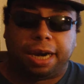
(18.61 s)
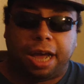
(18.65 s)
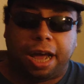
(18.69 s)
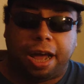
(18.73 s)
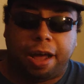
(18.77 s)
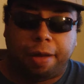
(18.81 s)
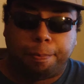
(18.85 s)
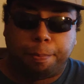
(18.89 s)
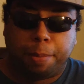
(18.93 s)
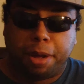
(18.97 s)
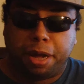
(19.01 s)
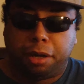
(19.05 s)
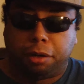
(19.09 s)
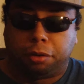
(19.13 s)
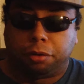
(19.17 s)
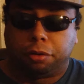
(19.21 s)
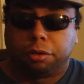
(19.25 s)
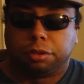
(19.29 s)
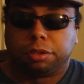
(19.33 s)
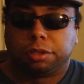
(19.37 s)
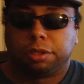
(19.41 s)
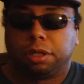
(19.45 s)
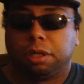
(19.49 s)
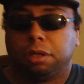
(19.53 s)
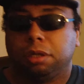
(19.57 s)
Lives Matter.
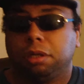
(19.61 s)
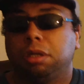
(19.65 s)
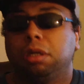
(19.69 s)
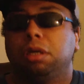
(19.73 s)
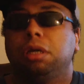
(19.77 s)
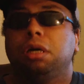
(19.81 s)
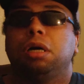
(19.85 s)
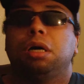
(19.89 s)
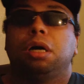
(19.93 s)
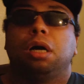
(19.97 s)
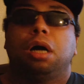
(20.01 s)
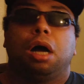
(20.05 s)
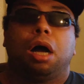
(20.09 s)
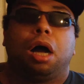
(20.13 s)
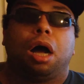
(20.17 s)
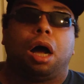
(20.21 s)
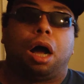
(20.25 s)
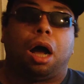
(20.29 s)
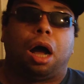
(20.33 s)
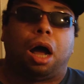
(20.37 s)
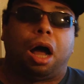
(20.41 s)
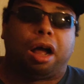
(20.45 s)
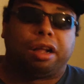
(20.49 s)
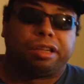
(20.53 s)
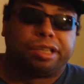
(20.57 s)

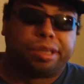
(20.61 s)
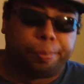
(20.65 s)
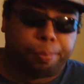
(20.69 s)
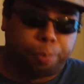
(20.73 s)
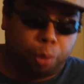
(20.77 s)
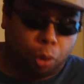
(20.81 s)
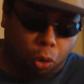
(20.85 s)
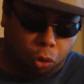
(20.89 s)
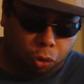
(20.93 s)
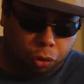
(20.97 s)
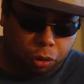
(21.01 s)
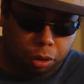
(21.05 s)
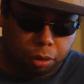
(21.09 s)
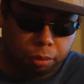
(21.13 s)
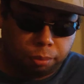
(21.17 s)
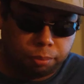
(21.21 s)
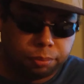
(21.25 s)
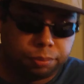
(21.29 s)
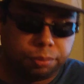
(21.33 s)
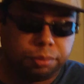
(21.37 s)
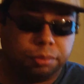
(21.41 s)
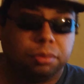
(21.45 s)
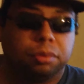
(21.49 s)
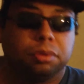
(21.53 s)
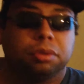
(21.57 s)
I support them.